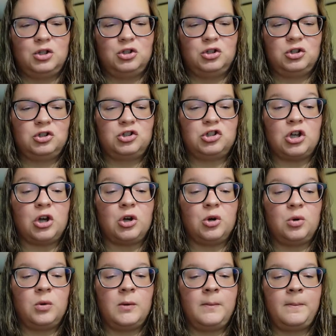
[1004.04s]

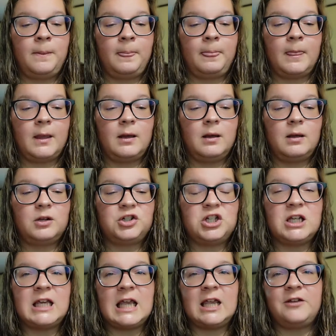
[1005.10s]
So she
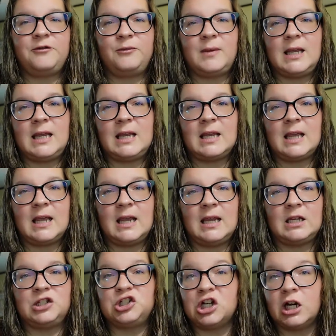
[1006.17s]
gave me a
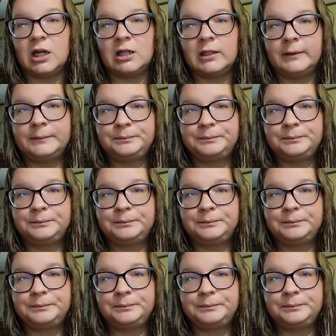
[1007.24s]
jug